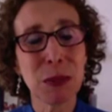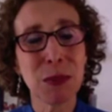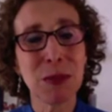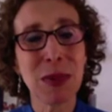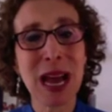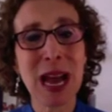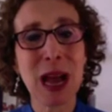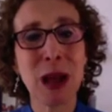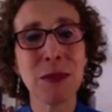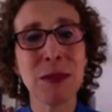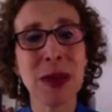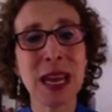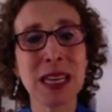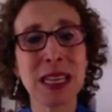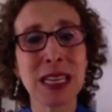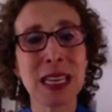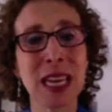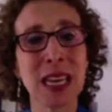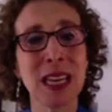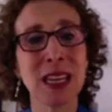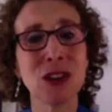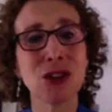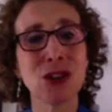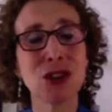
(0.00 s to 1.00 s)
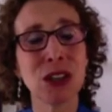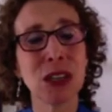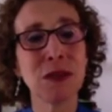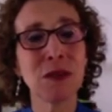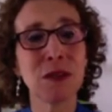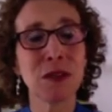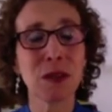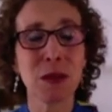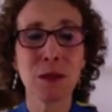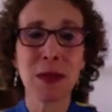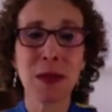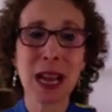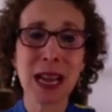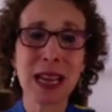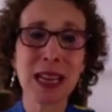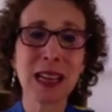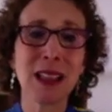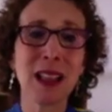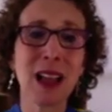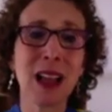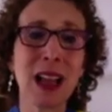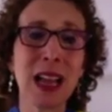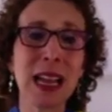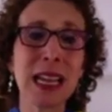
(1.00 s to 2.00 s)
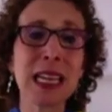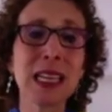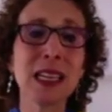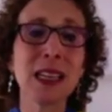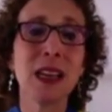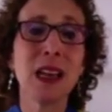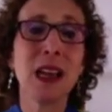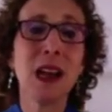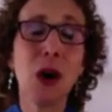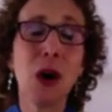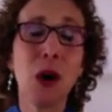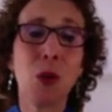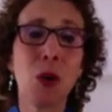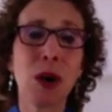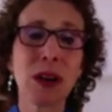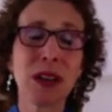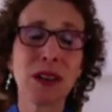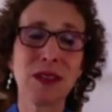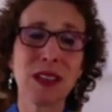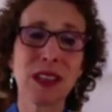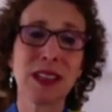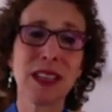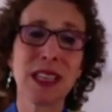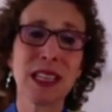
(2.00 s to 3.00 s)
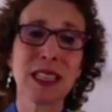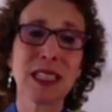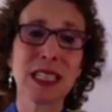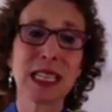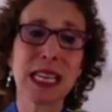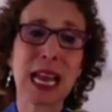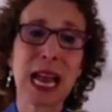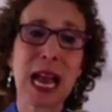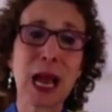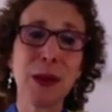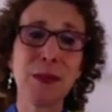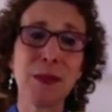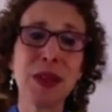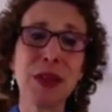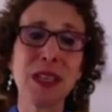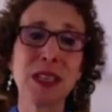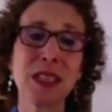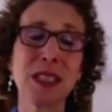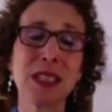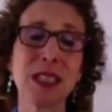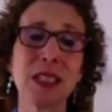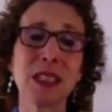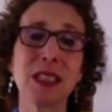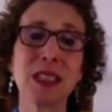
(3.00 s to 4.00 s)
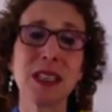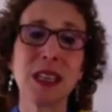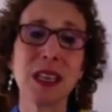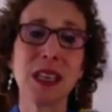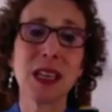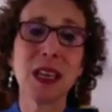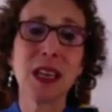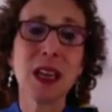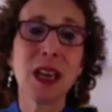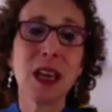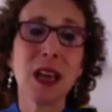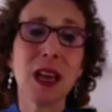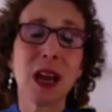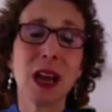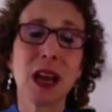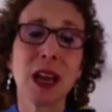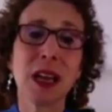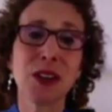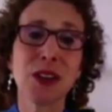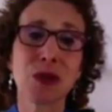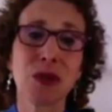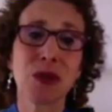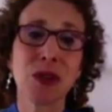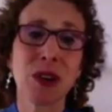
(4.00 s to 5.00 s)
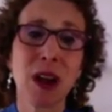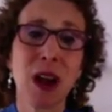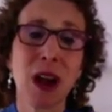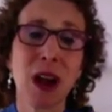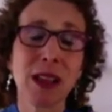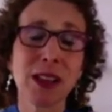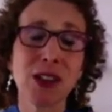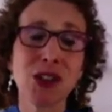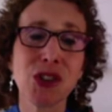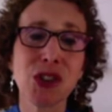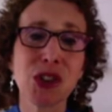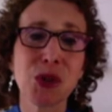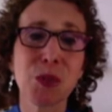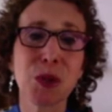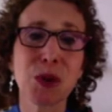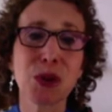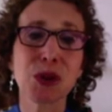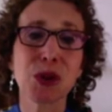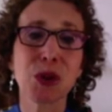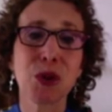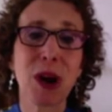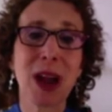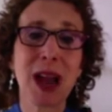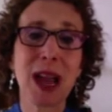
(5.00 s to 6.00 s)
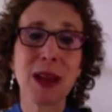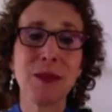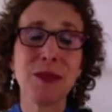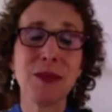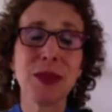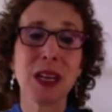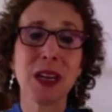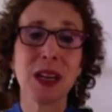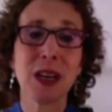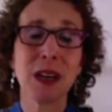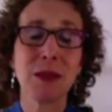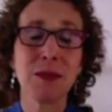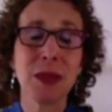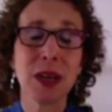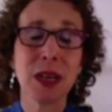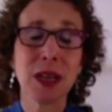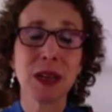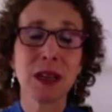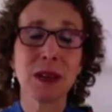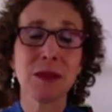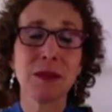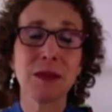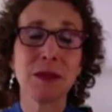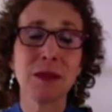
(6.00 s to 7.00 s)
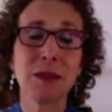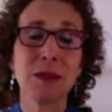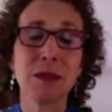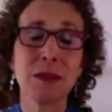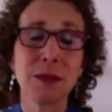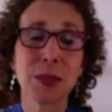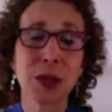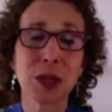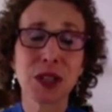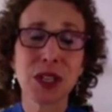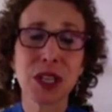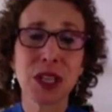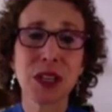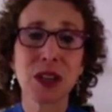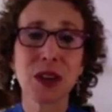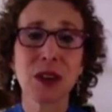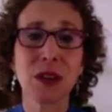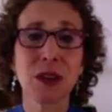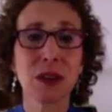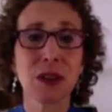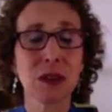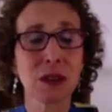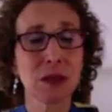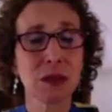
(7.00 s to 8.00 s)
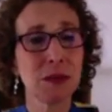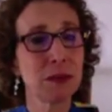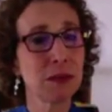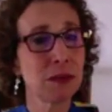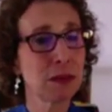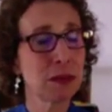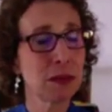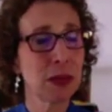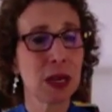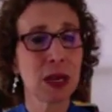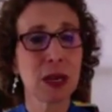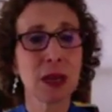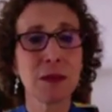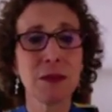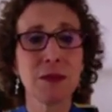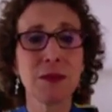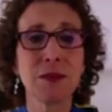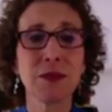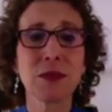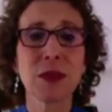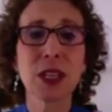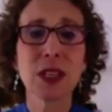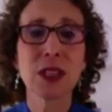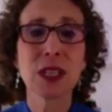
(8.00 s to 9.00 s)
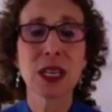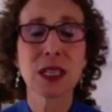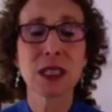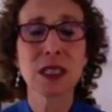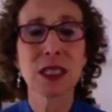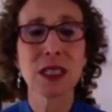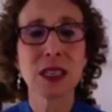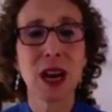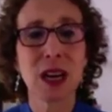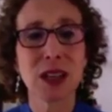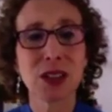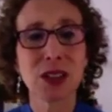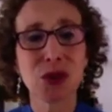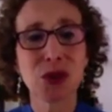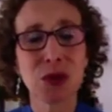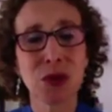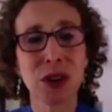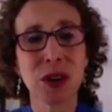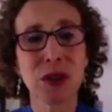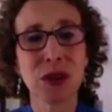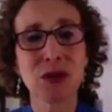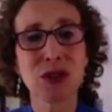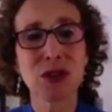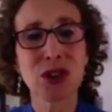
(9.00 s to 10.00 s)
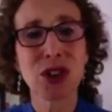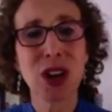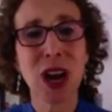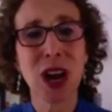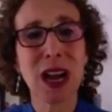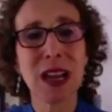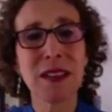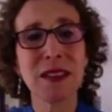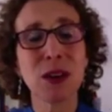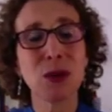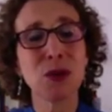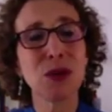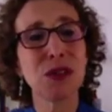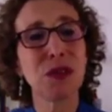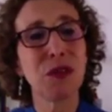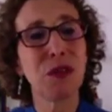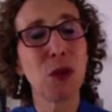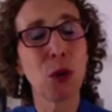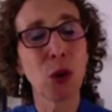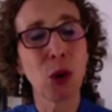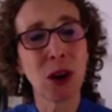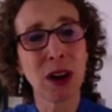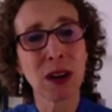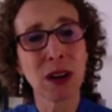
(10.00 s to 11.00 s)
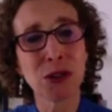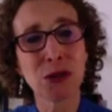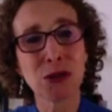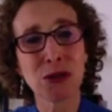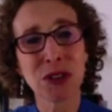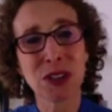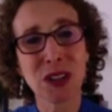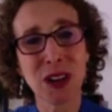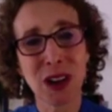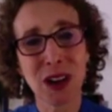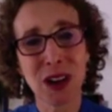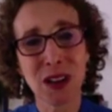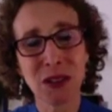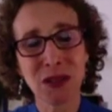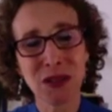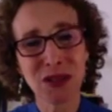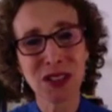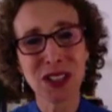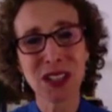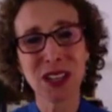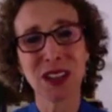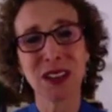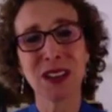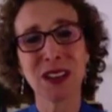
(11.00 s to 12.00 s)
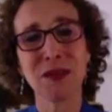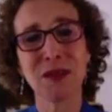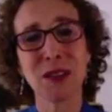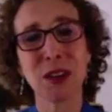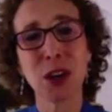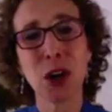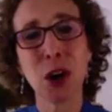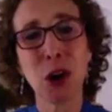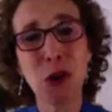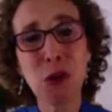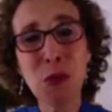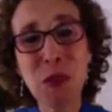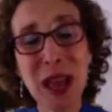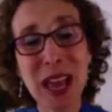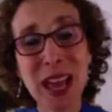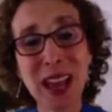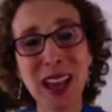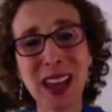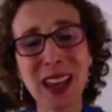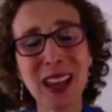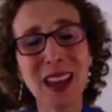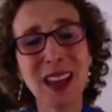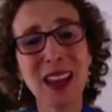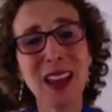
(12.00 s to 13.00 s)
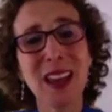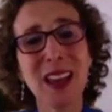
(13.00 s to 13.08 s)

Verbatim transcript: about medication for my client. One of the things that happened is that the endocrinologist prescribed um, a particular um, testosterone shot that was $400 of a copay.